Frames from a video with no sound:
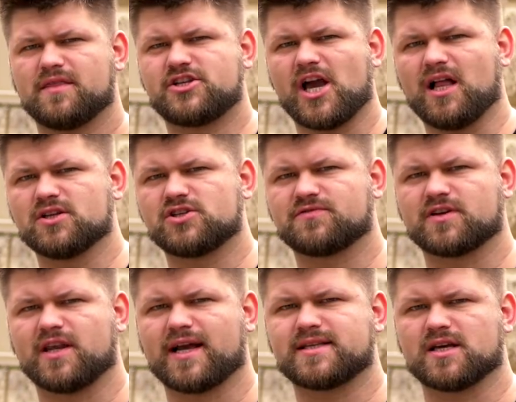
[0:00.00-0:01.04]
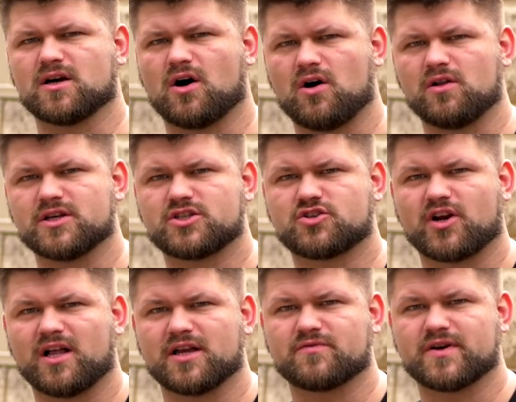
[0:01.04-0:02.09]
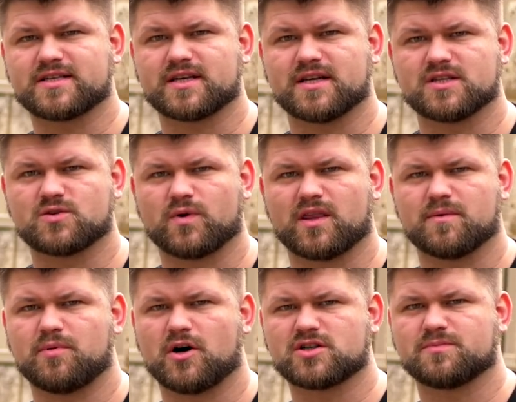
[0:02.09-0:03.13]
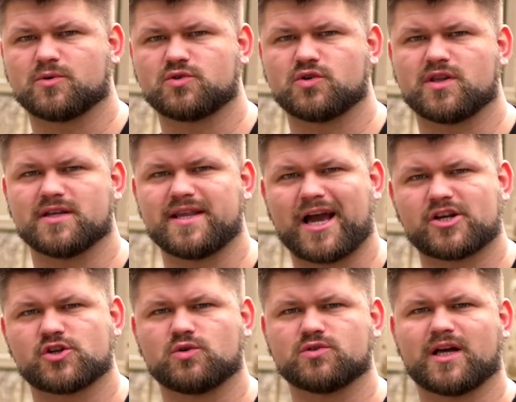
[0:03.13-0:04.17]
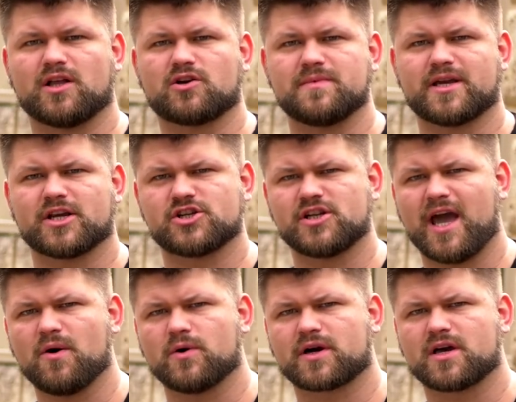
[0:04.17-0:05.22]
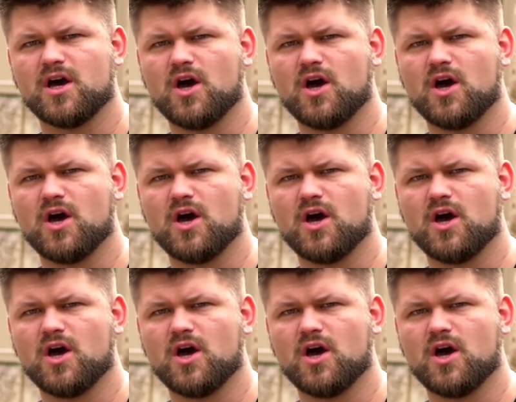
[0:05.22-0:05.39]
The challenge of connecting all Australian residents, whether possible, to the national telecommunication network